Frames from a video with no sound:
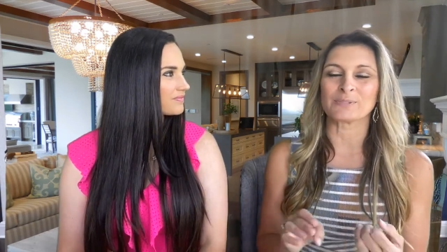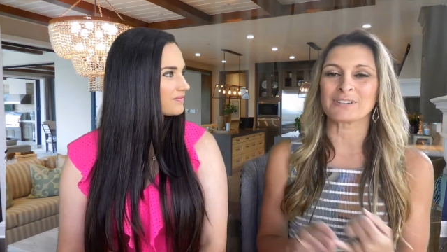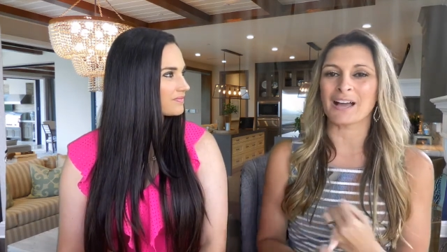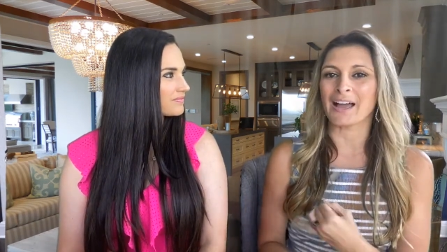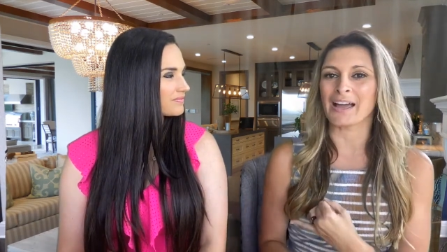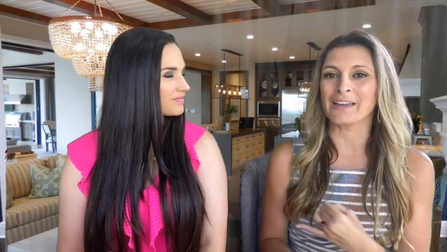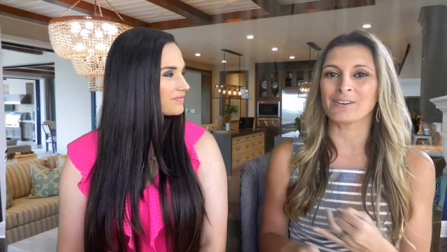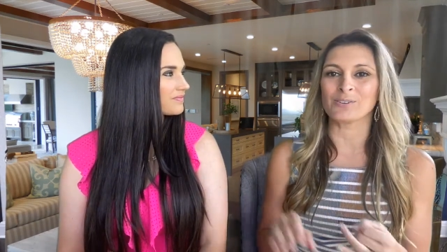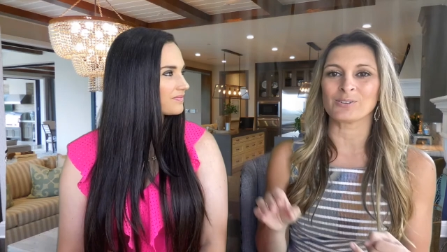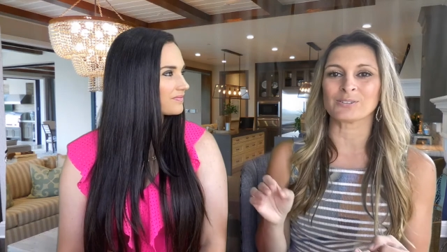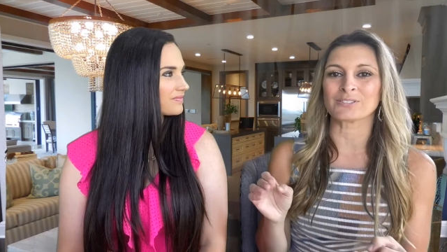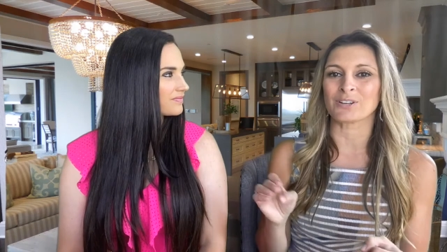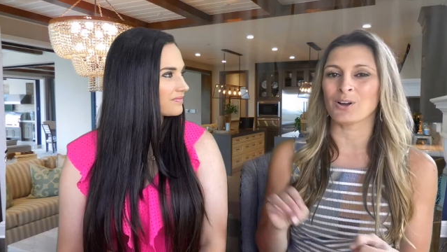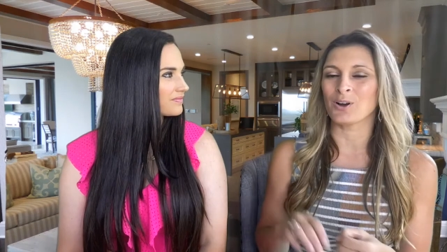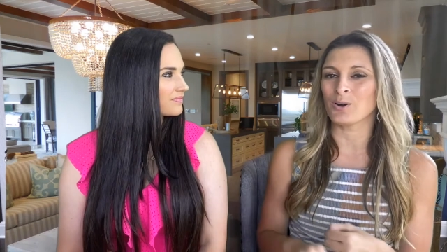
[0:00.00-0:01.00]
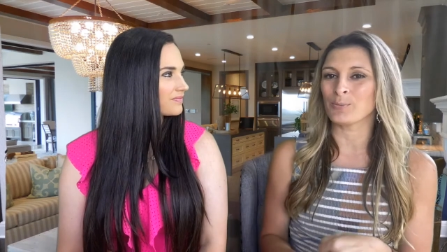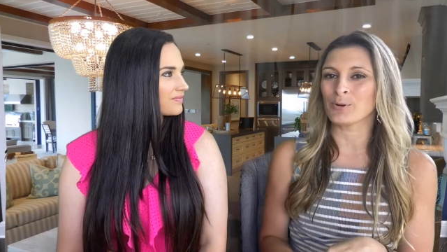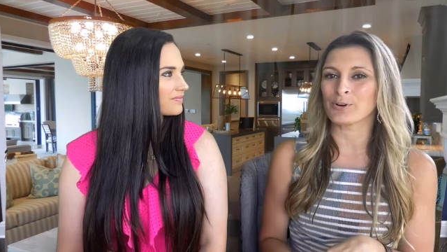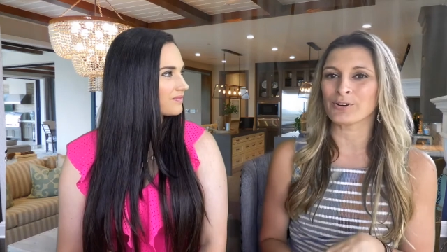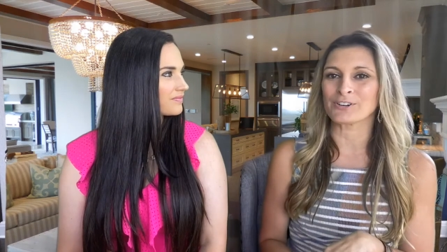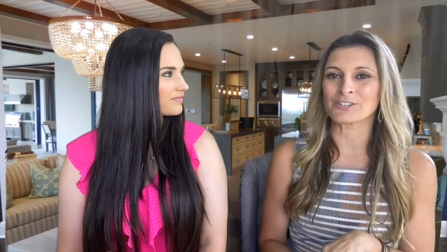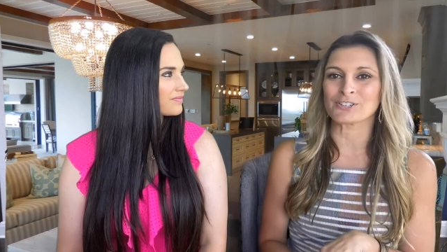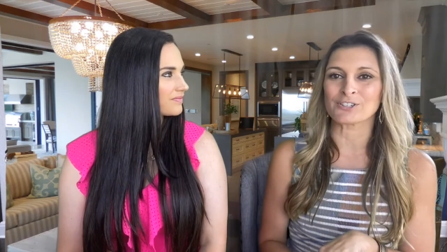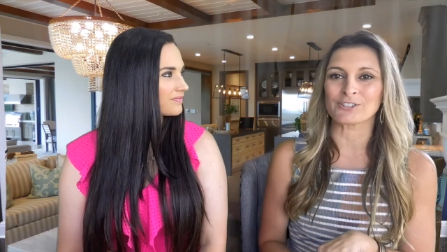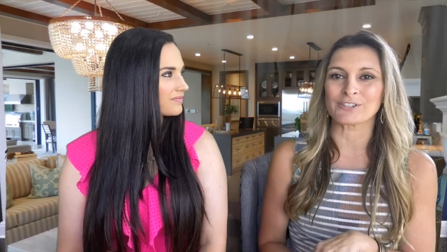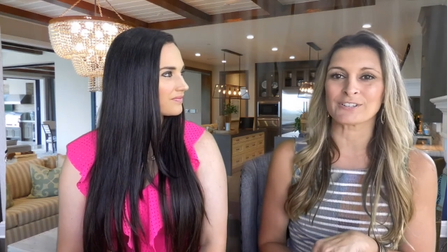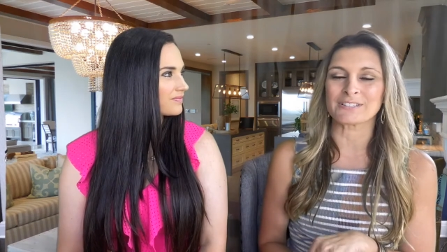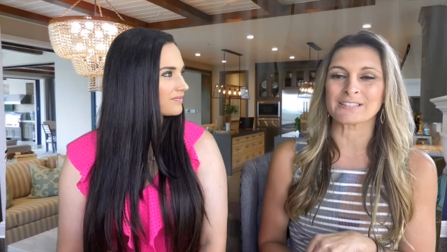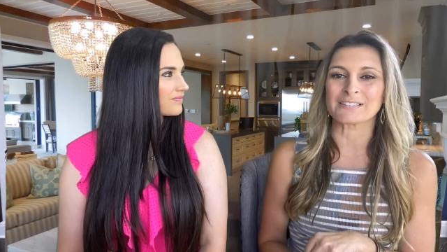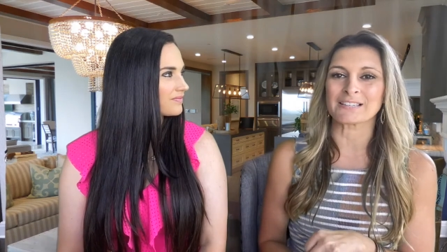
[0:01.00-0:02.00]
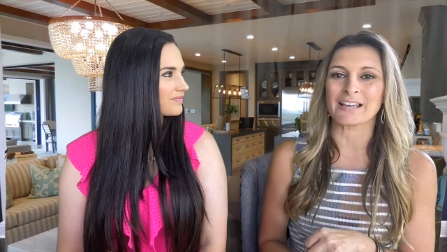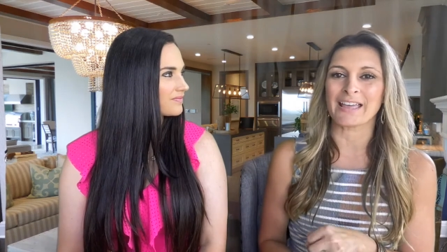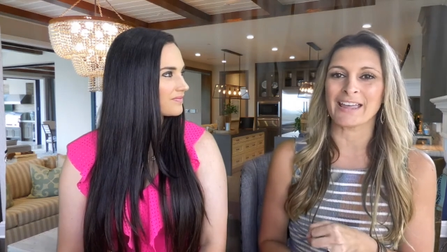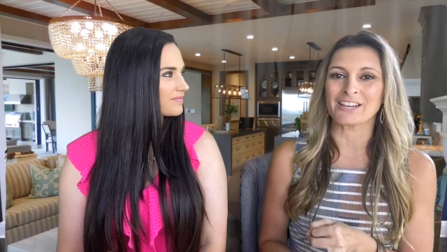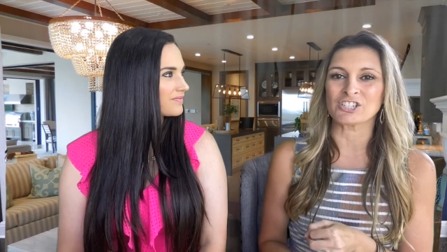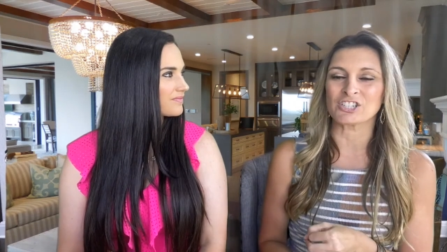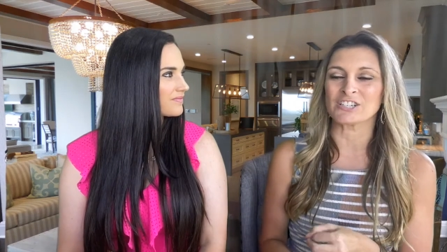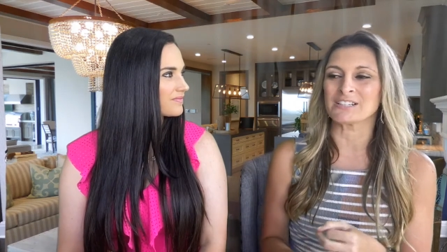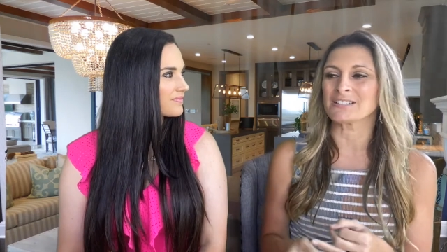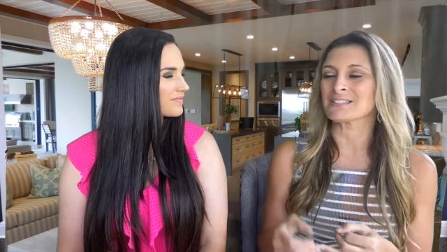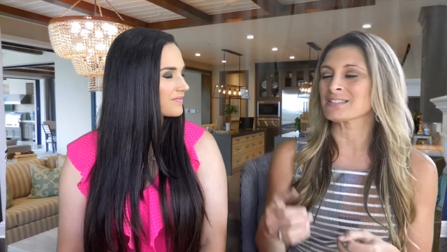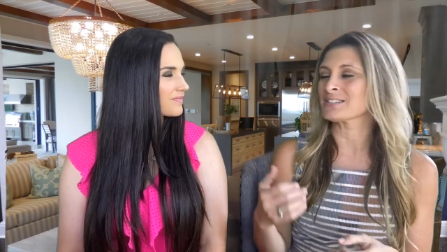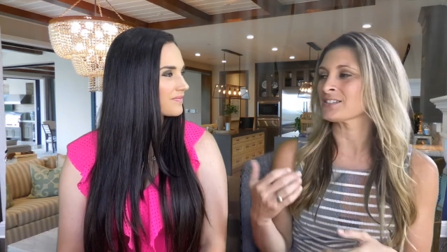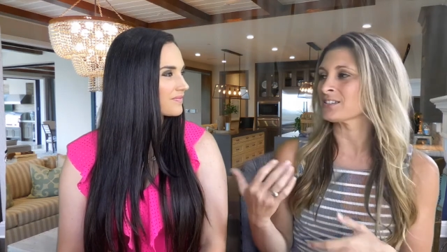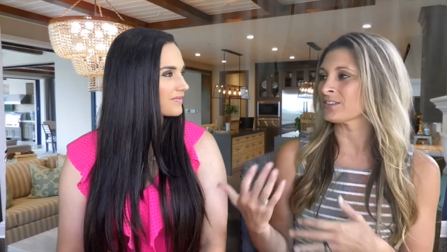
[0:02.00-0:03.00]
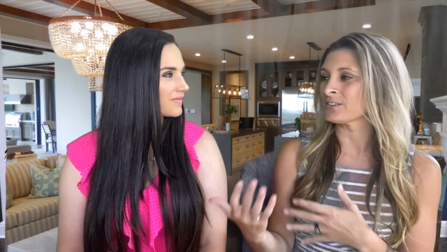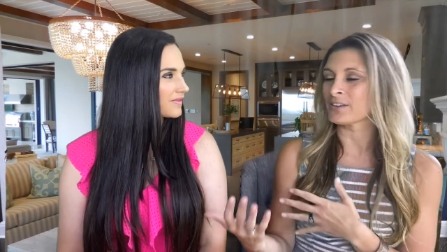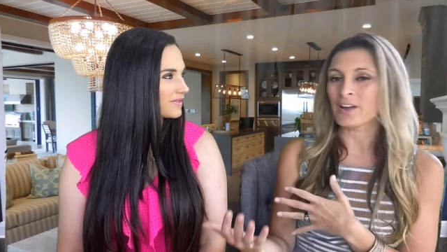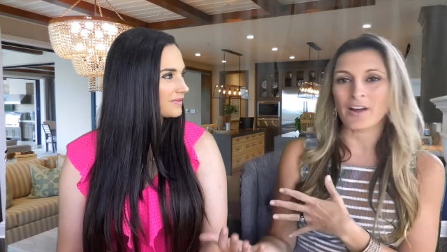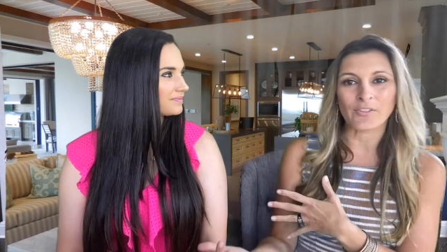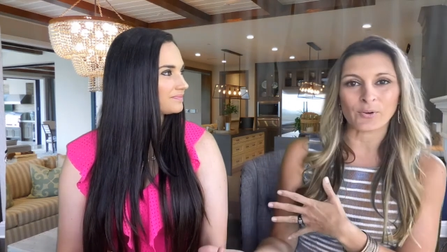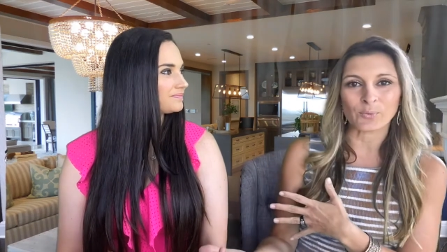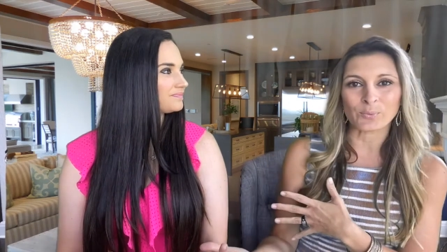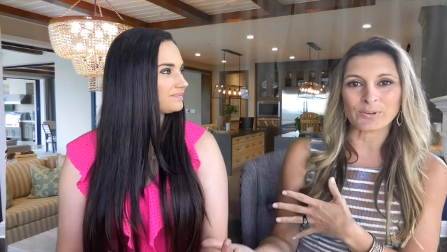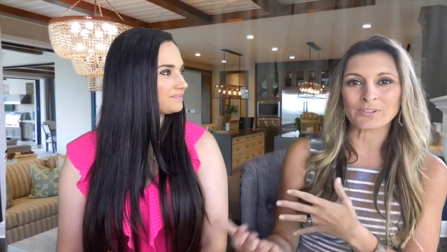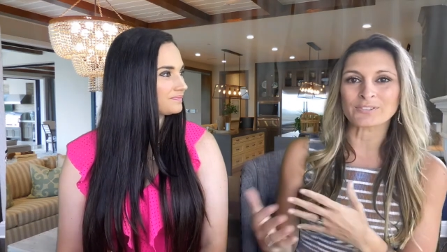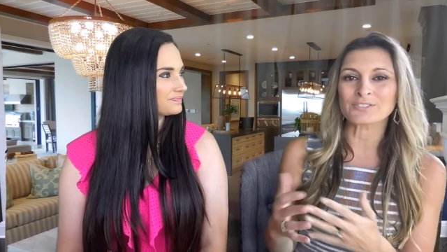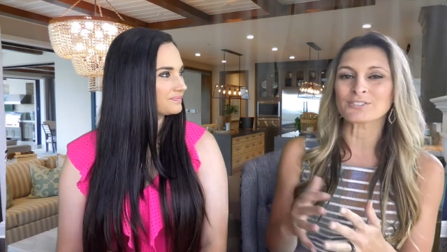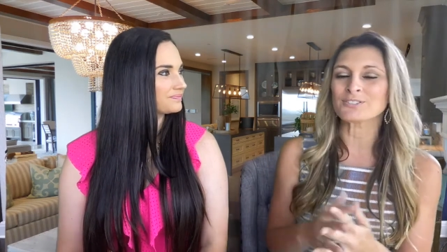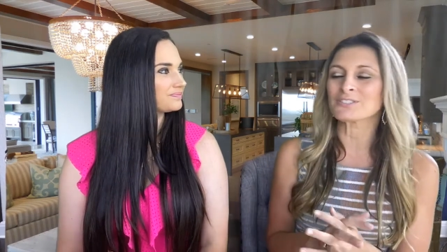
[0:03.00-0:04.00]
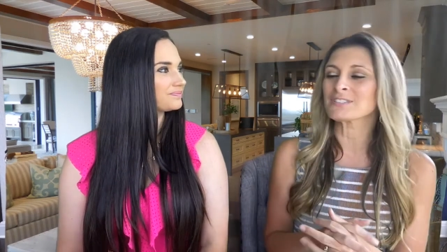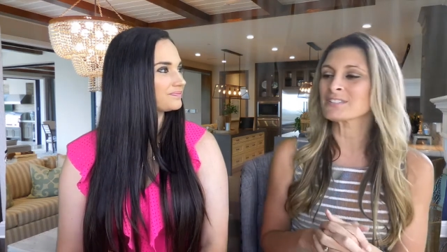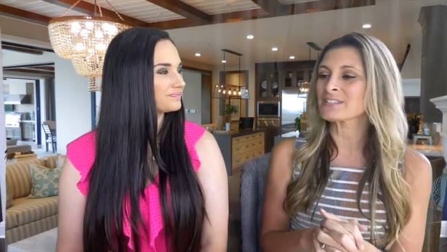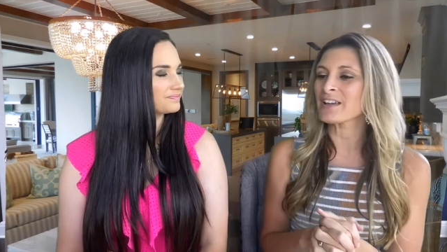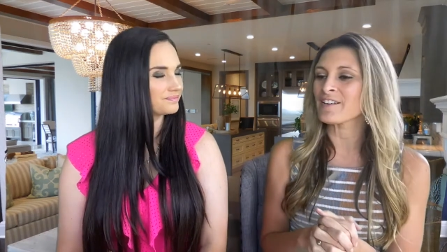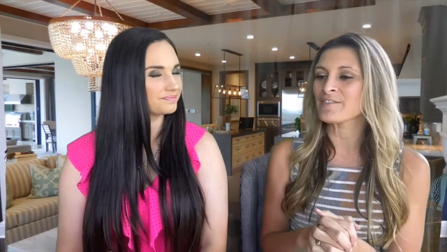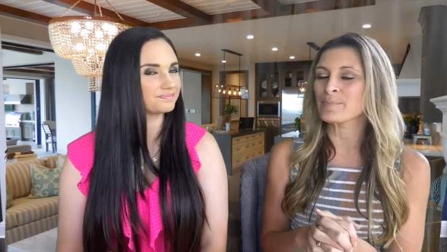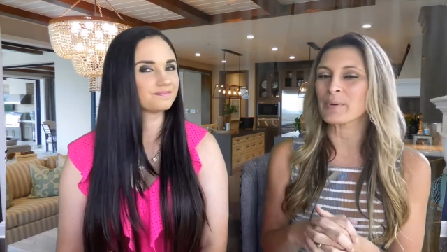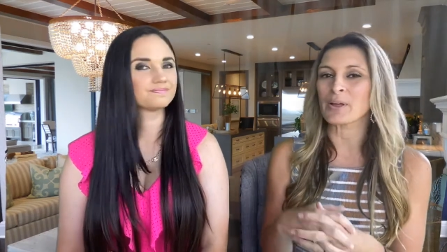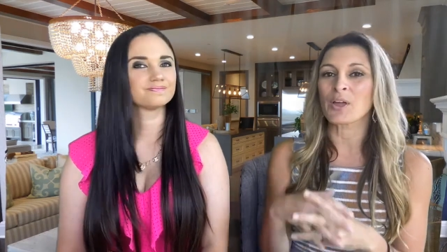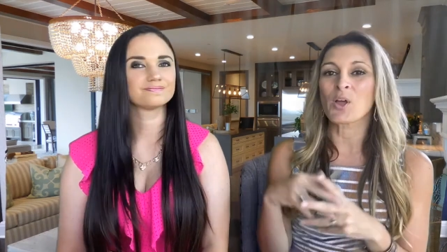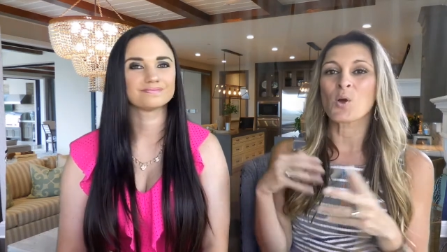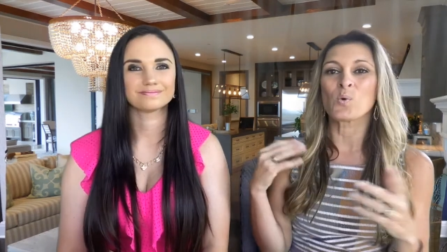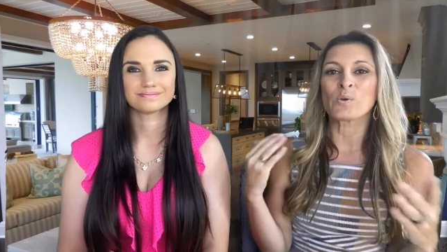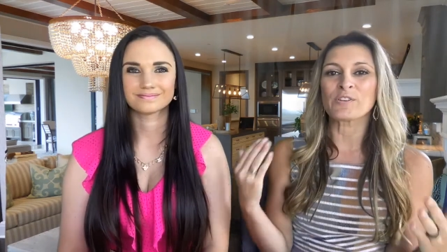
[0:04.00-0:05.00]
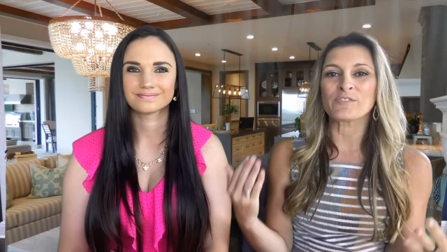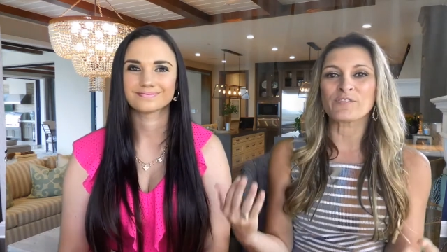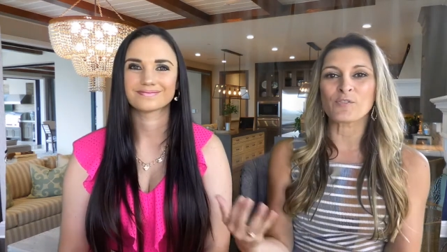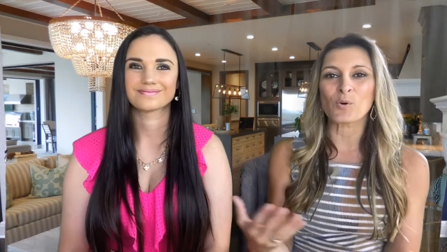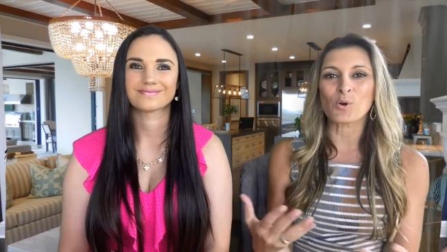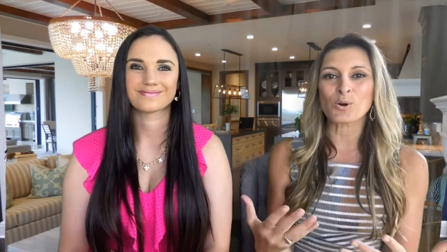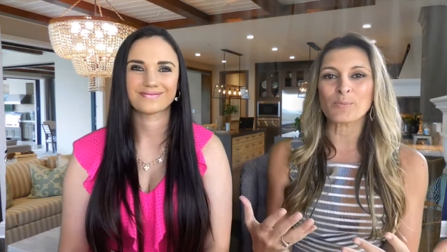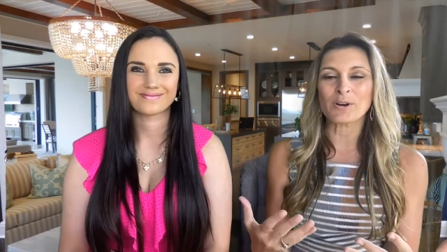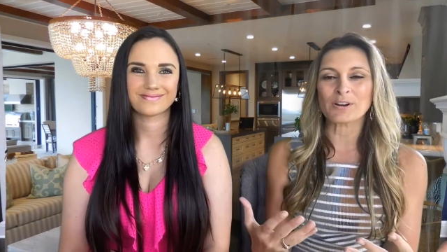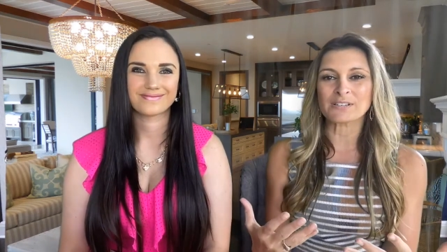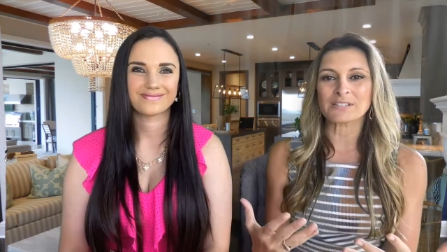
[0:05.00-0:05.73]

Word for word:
Speaker 1: title to homeowner insurance agents to other realtors and stuff, but we form our